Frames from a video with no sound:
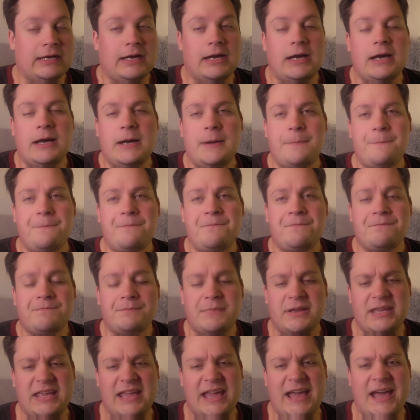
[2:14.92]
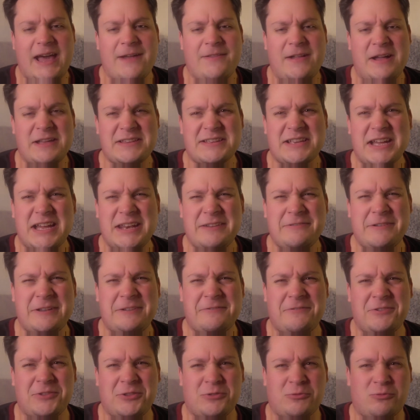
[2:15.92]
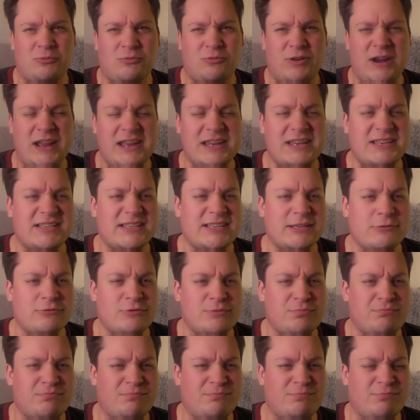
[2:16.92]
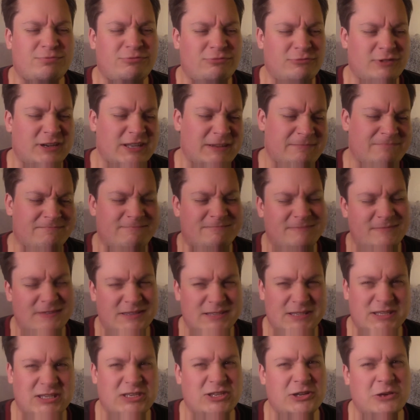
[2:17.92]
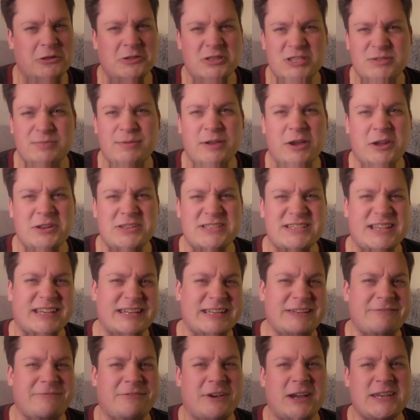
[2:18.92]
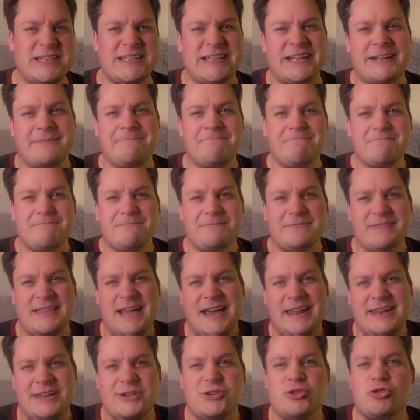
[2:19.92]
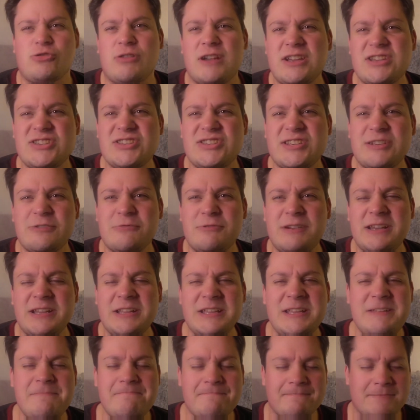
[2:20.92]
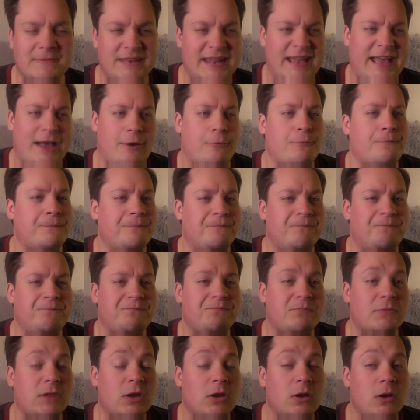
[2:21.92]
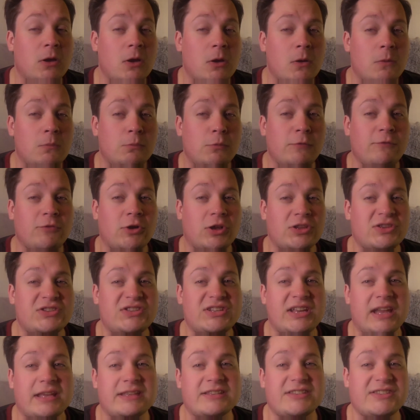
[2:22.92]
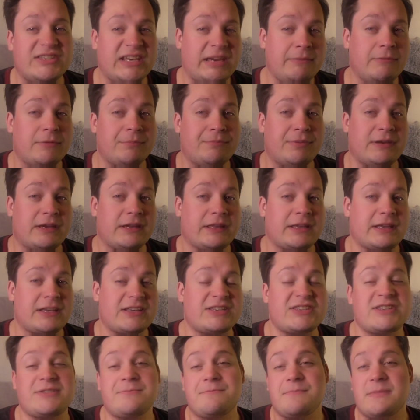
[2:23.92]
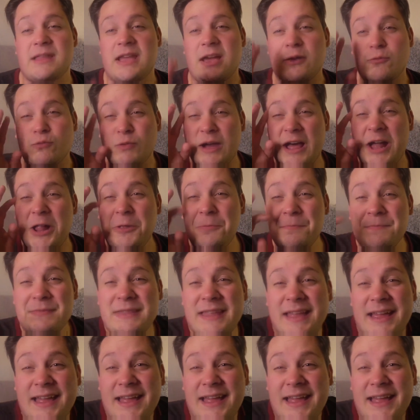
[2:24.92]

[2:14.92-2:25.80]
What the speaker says: But yeah, that's kind of it for the race. It was pretty dull, to be honest. I didn't find it that interesting, really. Now, moving on to the entertainment bit of this. And well,